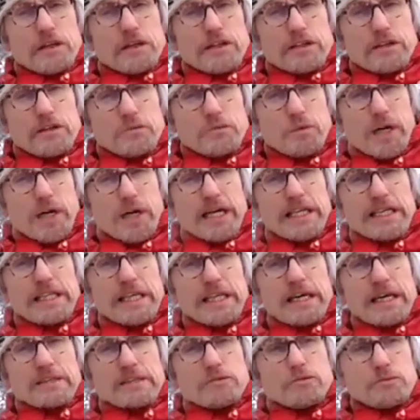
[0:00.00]
the way
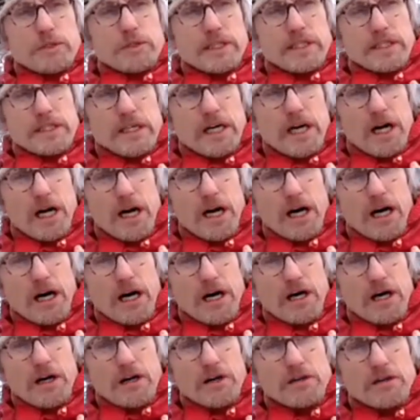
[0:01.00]
that we
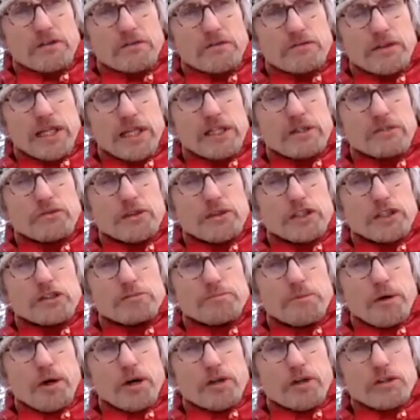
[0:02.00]
are really
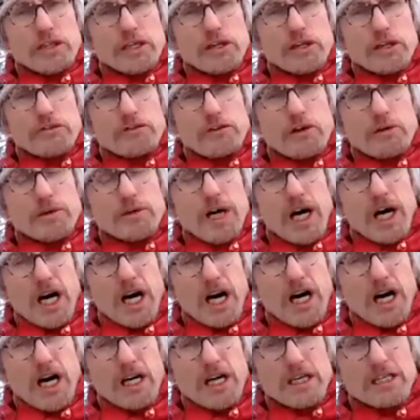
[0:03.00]
responding from the
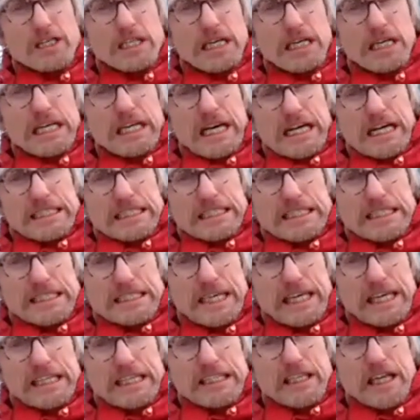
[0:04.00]
heart and
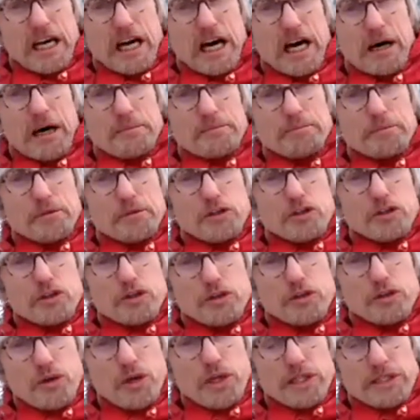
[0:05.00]
set up
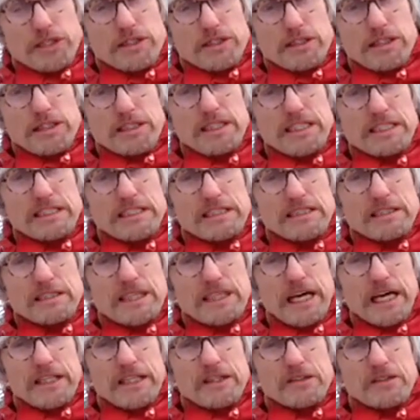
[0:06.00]
kulas, these
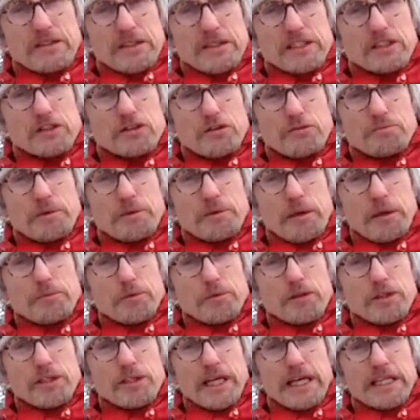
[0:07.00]
gatherings of
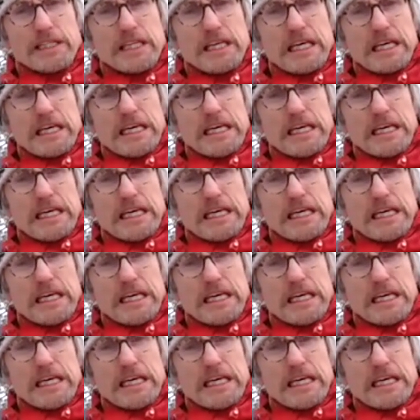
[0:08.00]
people that,